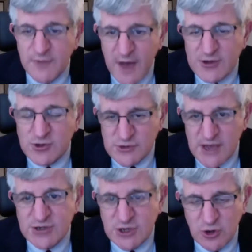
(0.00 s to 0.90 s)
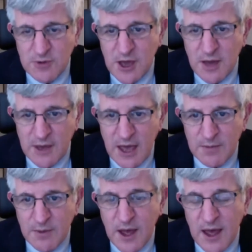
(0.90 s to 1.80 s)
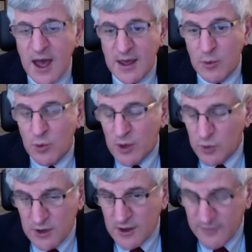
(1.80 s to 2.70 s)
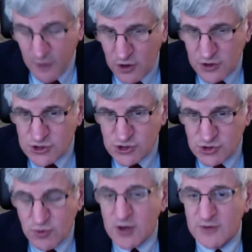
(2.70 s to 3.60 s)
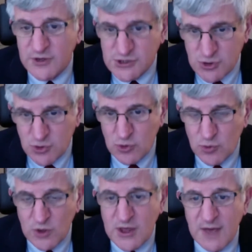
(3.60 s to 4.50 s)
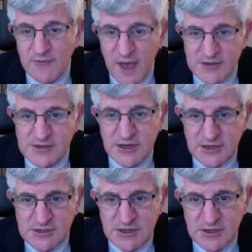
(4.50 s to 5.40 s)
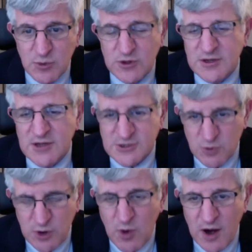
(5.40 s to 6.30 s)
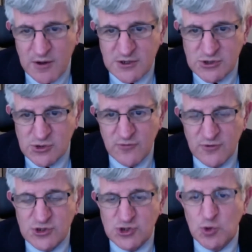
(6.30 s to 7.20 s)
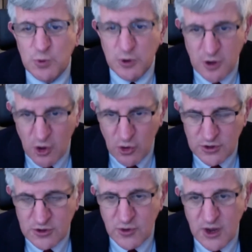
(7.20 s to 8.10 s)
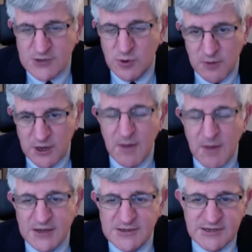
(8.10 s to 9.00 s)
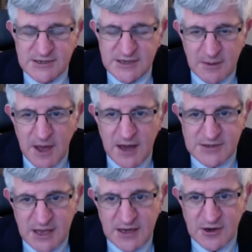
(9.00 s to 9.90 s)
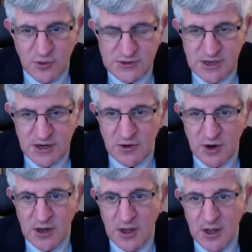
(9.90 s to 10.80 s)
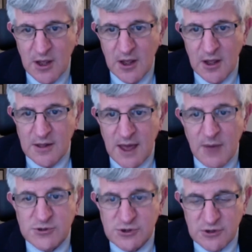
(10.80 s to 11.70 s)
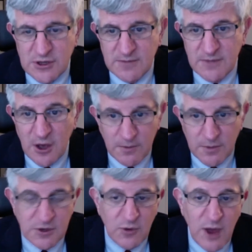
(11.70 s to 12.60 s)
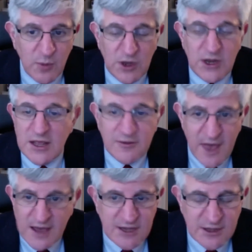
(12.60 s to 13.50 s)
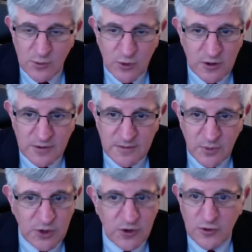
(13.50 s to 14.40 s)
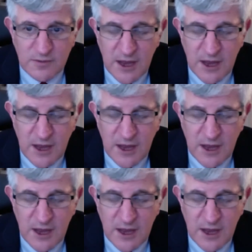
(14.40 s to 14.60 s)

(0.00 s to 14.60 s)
Pfizer is actually going to be coming up. I would have heard relatively soon with a vaccine that doesn't require this sort of super cold transport, meaning minus 60 to minus 80 degrees centigrade. That would certainly help. But you're right. We need to vaccinate the world. We do.